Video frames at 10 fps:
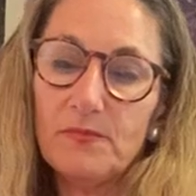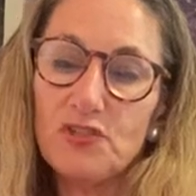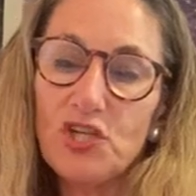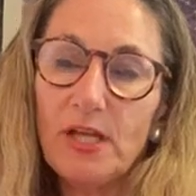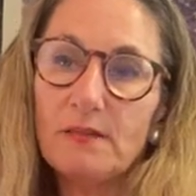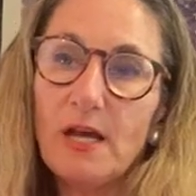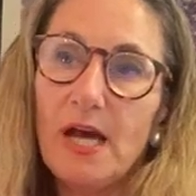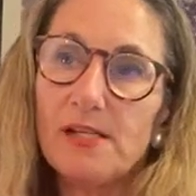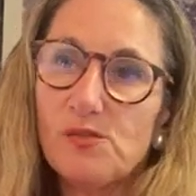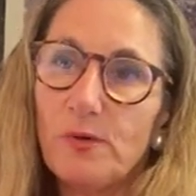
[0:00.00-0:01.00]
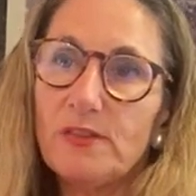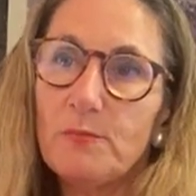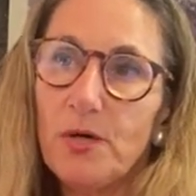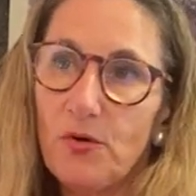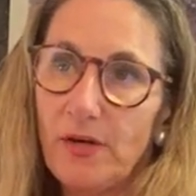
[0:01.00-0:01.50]
chicken thighs with the
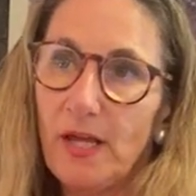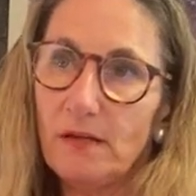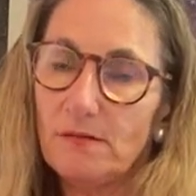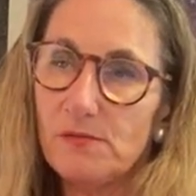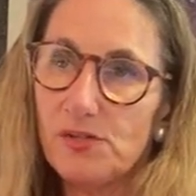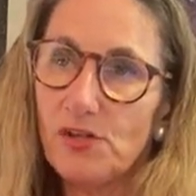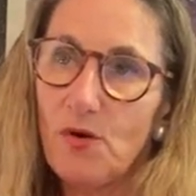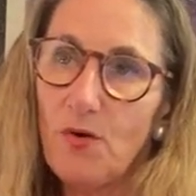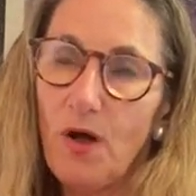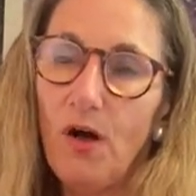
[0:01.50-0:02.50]
bone in. So